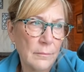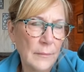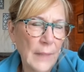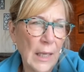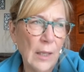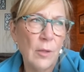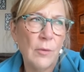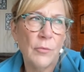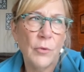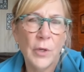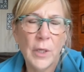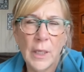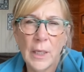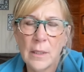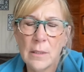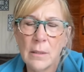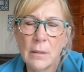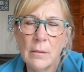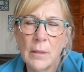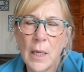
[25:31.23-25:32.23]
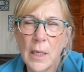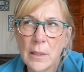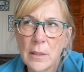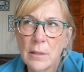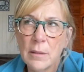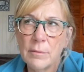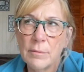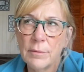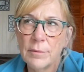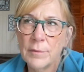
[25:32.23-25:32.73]
California has lots
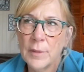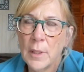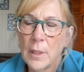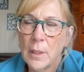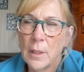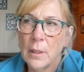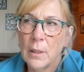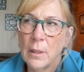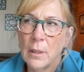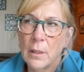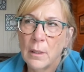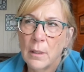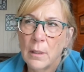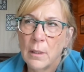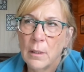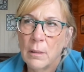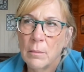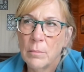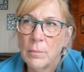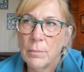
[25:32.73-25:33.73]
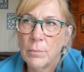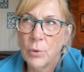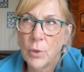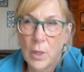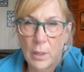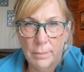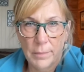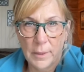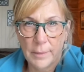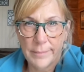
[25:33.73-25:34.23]
of
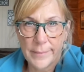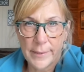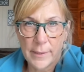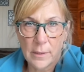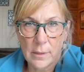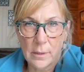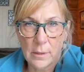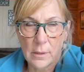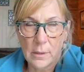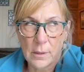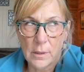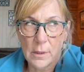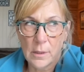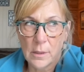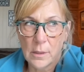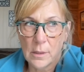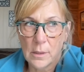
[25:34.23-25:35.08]
problems.